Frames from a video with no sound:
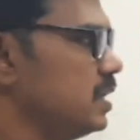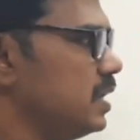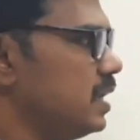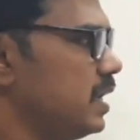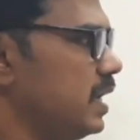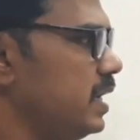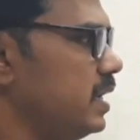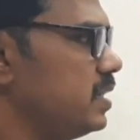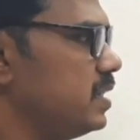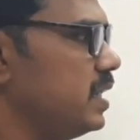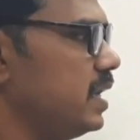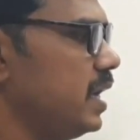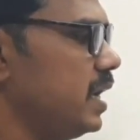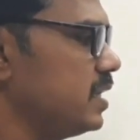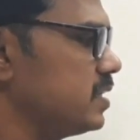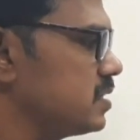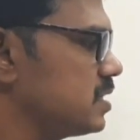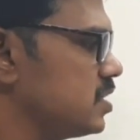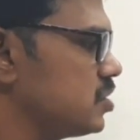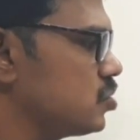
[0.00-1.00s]
Right? They
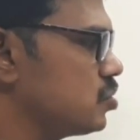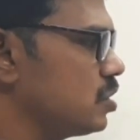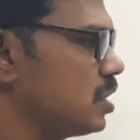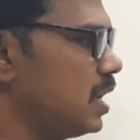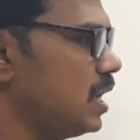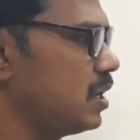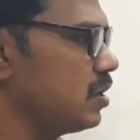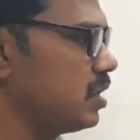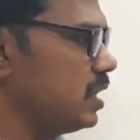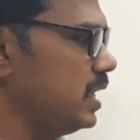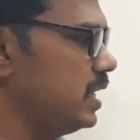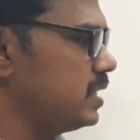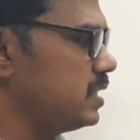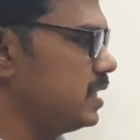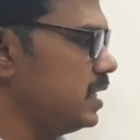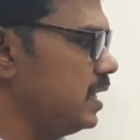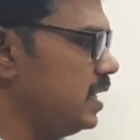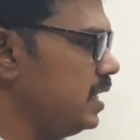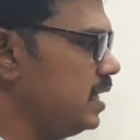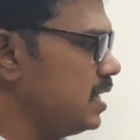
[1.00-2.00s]
ask us to calculate
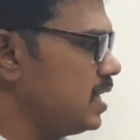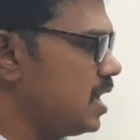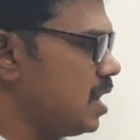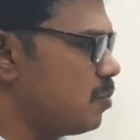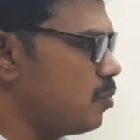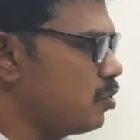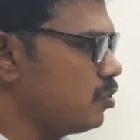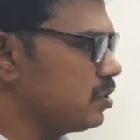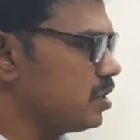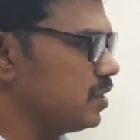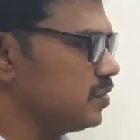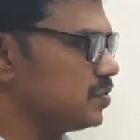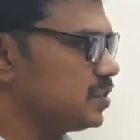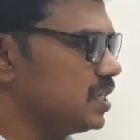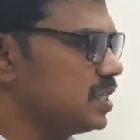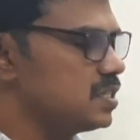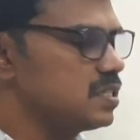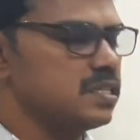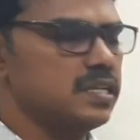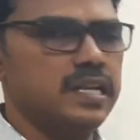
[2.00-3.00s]
the amount of
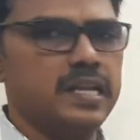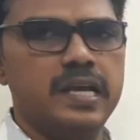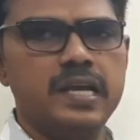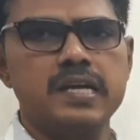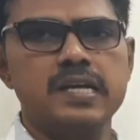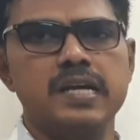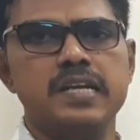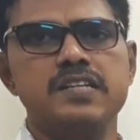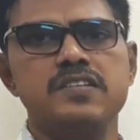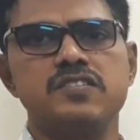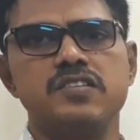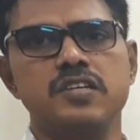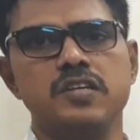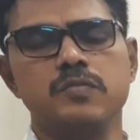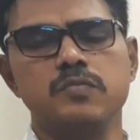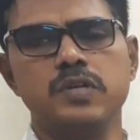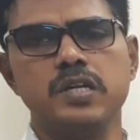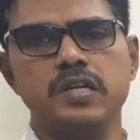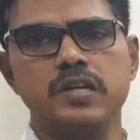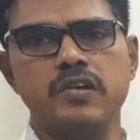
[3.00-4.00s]
stationery
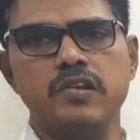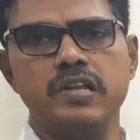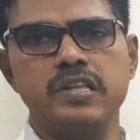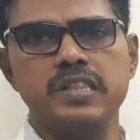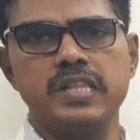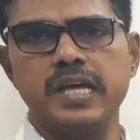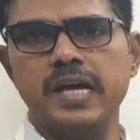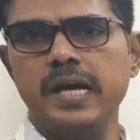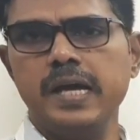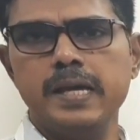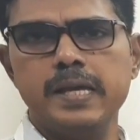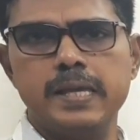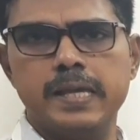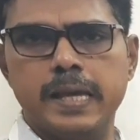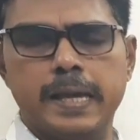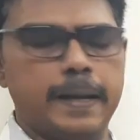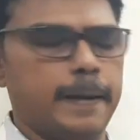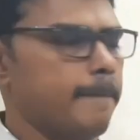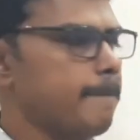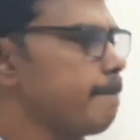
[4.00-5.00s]
consumed during the
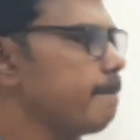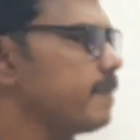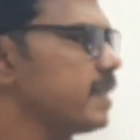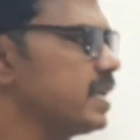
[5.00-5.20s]
year.